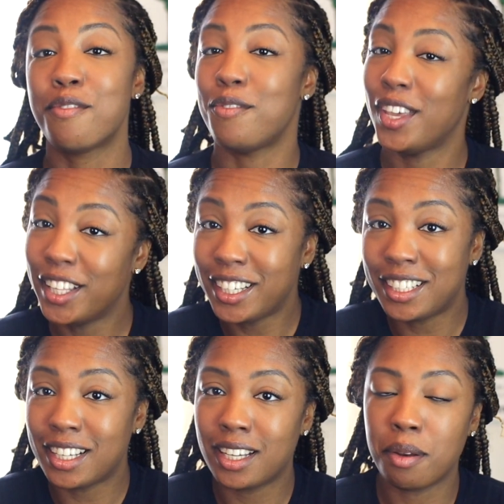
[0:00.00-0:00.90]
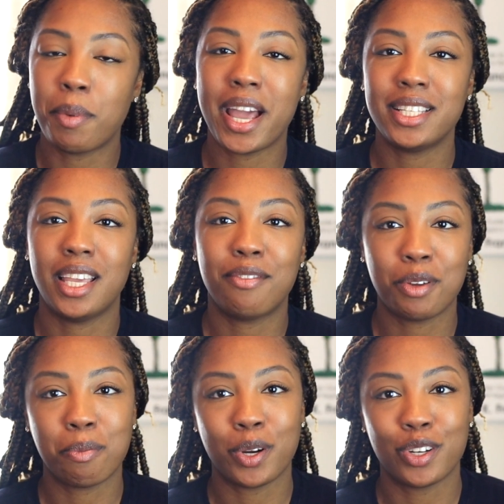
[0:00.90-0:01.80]
Feeling Good by
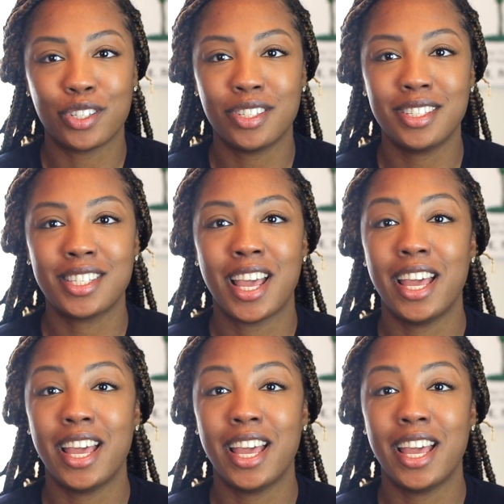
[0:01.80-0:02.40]
David Burns.